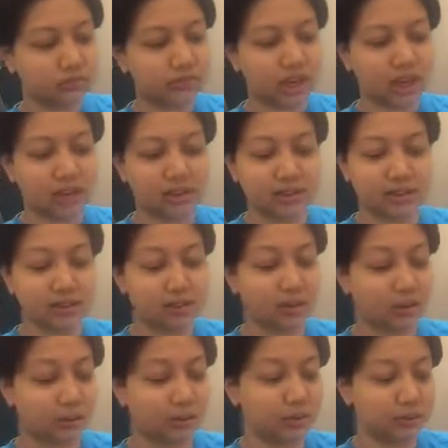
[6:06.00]
because
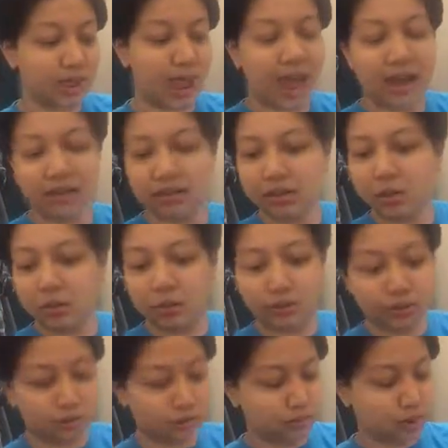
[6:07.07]
the
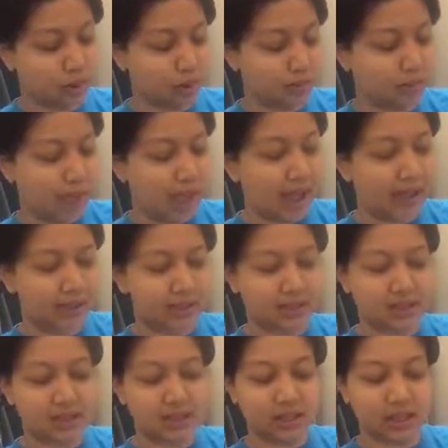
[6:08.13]
oil
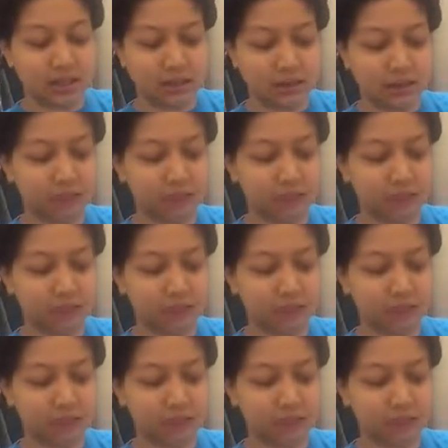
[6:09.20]
adds the